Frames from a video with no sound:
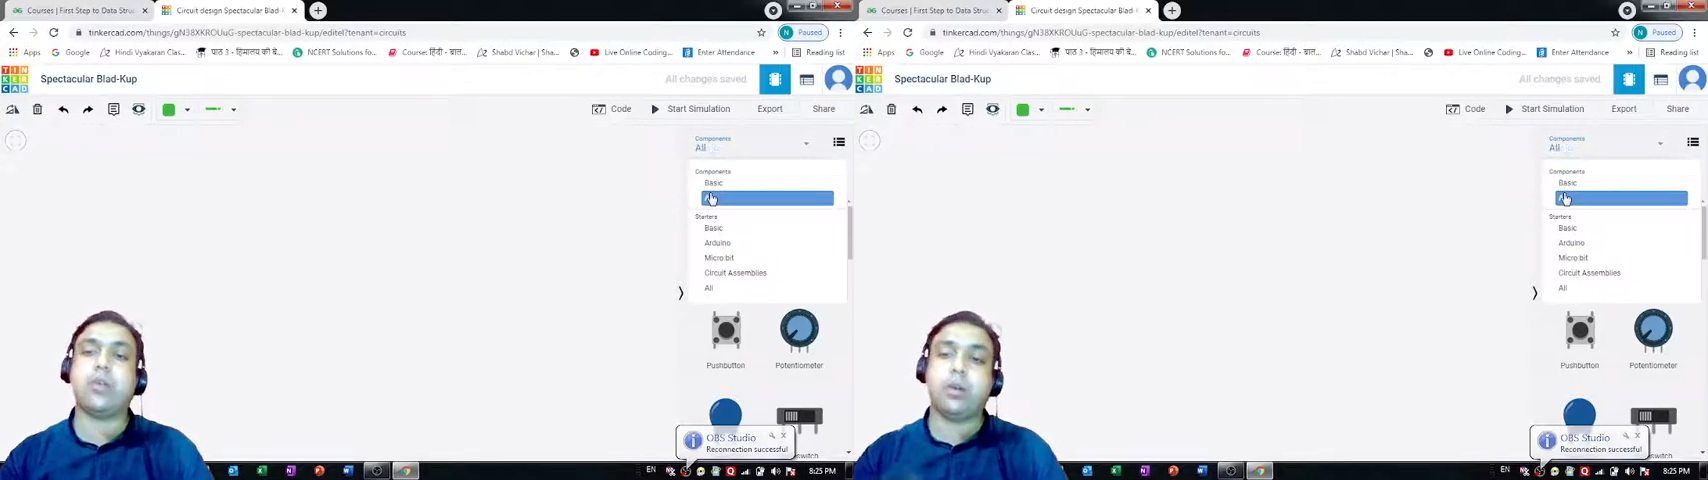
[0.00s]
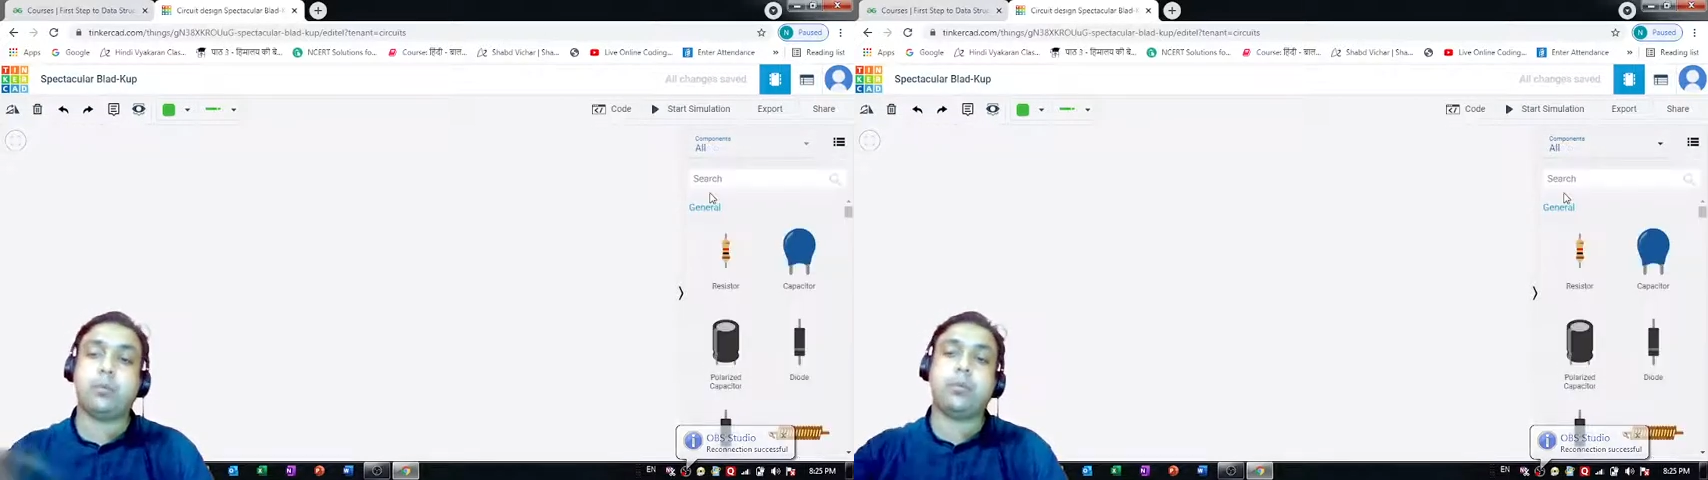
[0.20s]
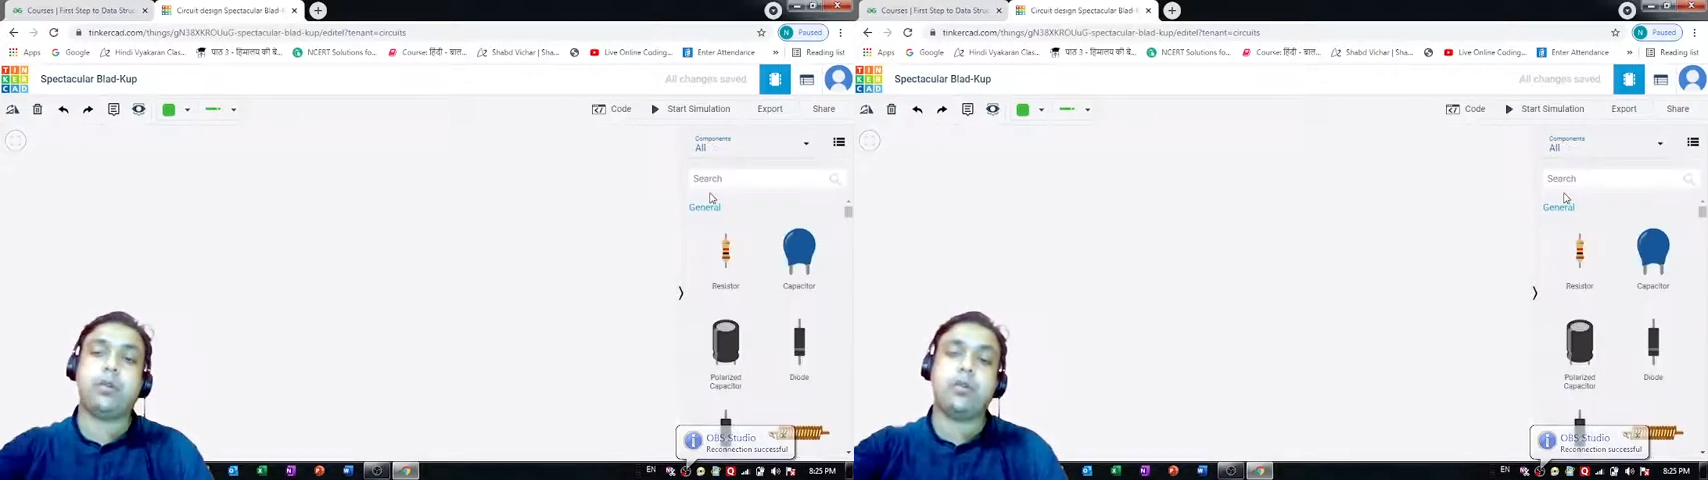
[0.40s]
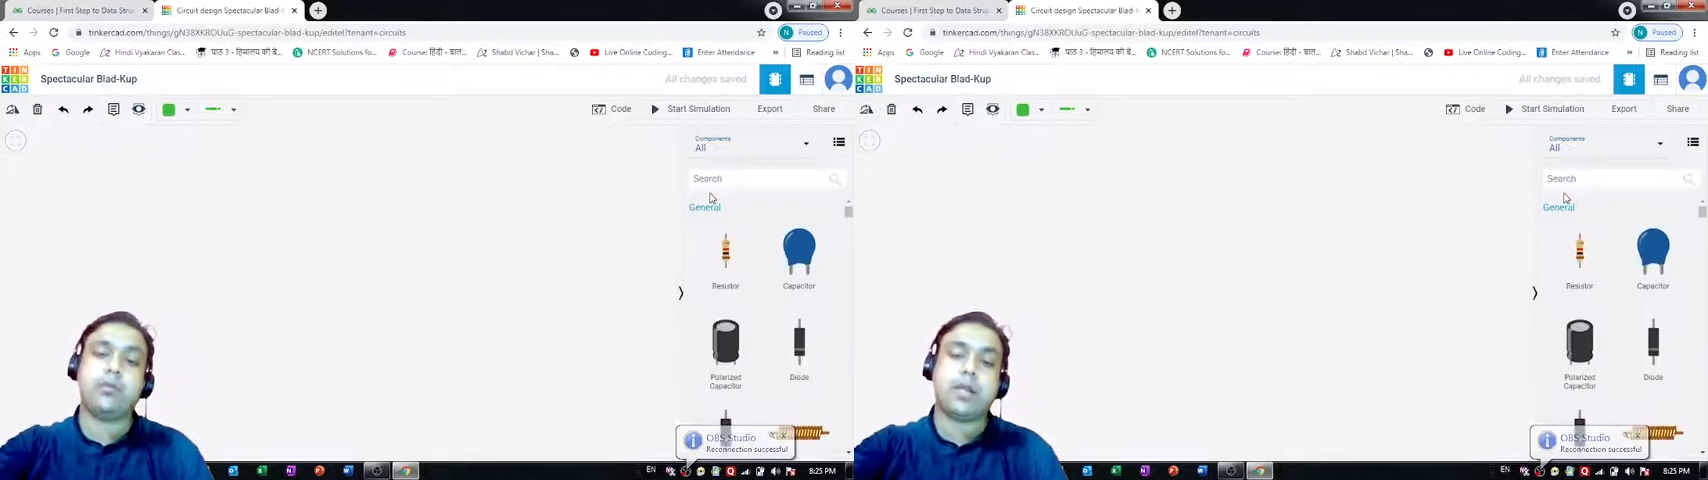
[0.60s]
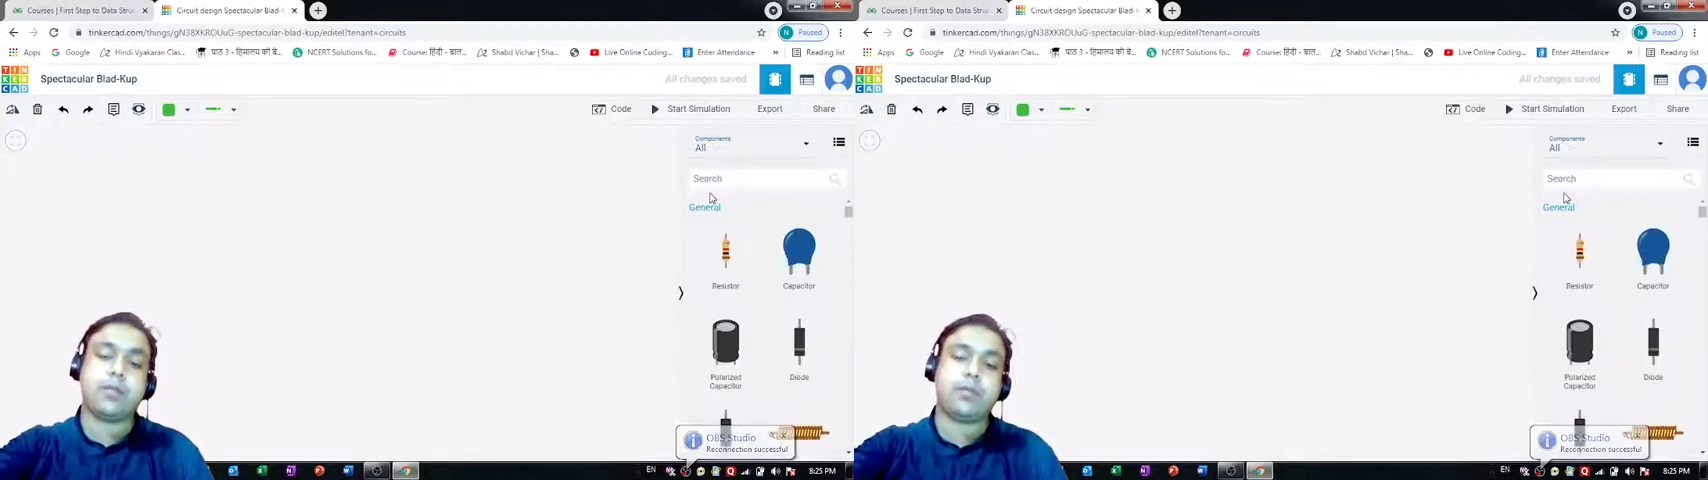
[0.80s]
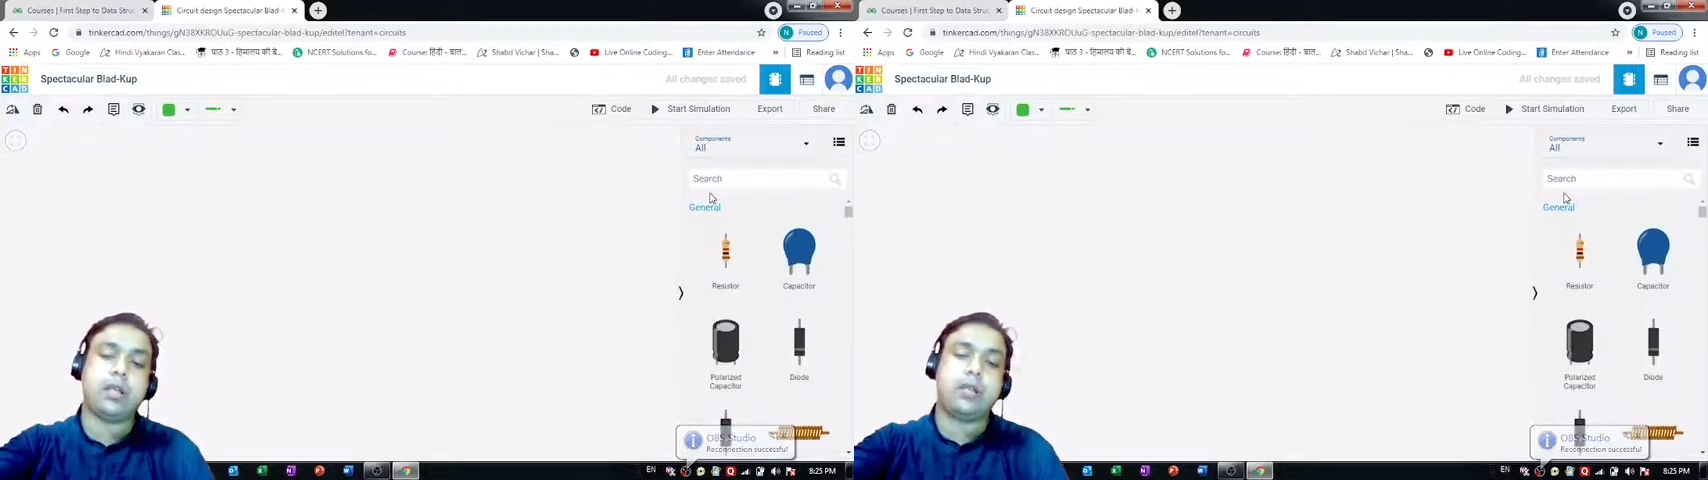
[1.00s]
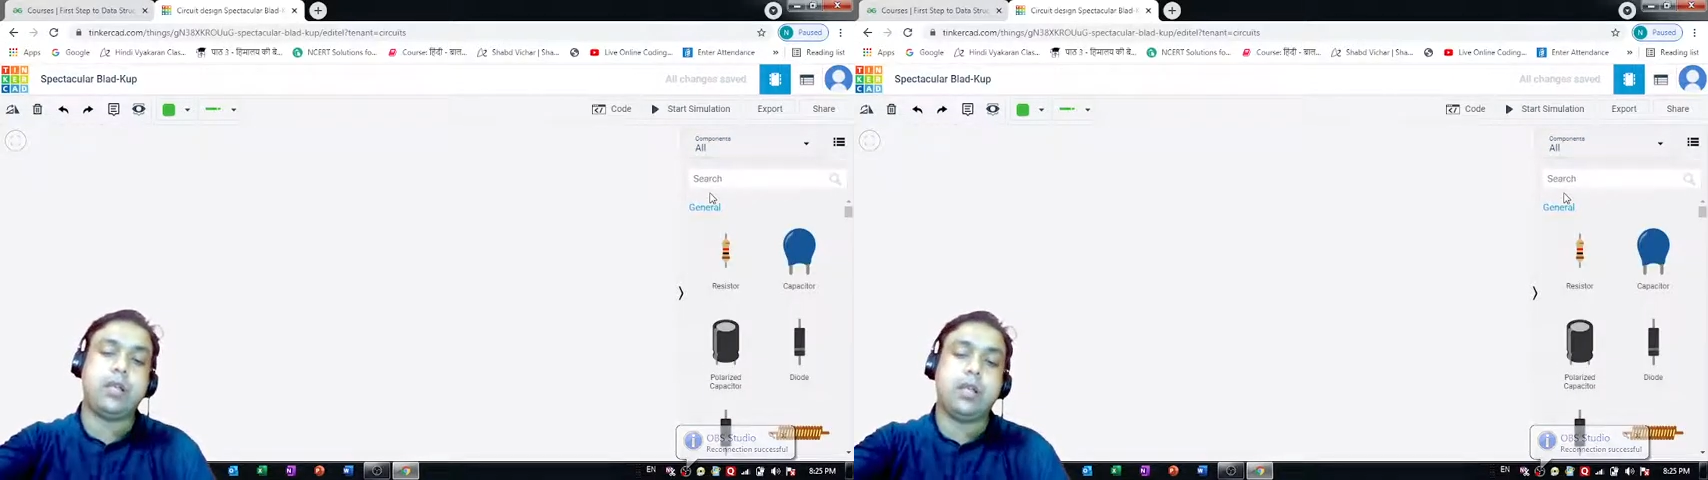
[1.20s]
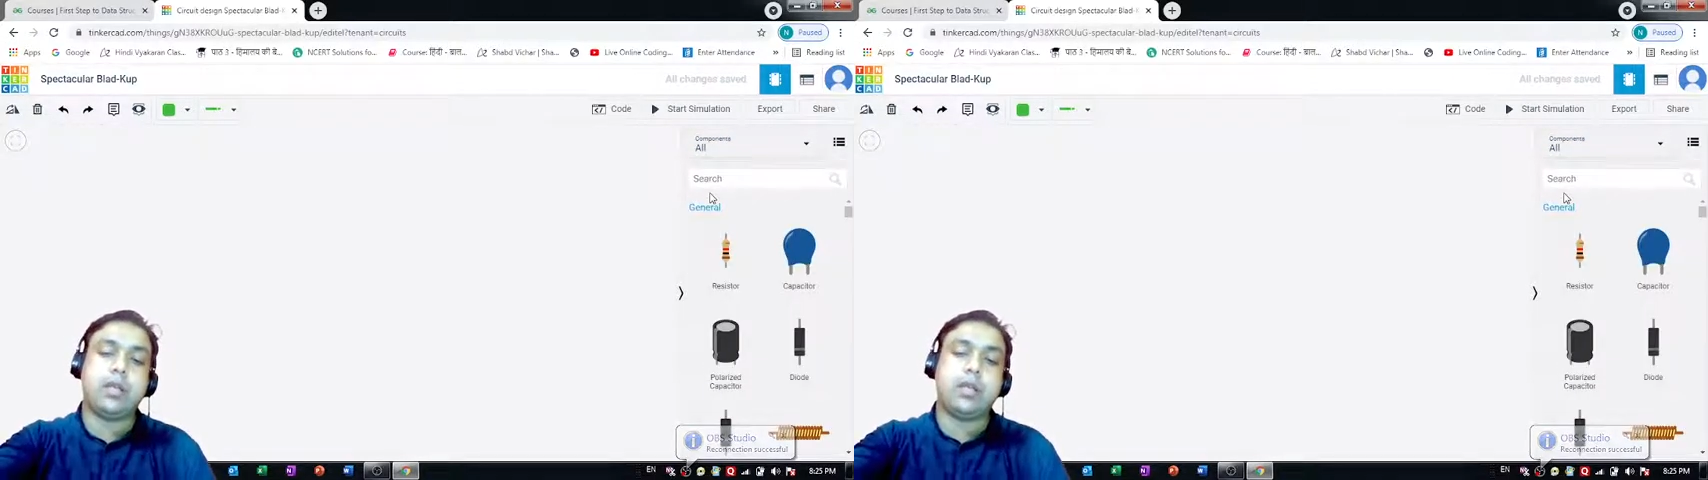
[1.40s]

components that we'll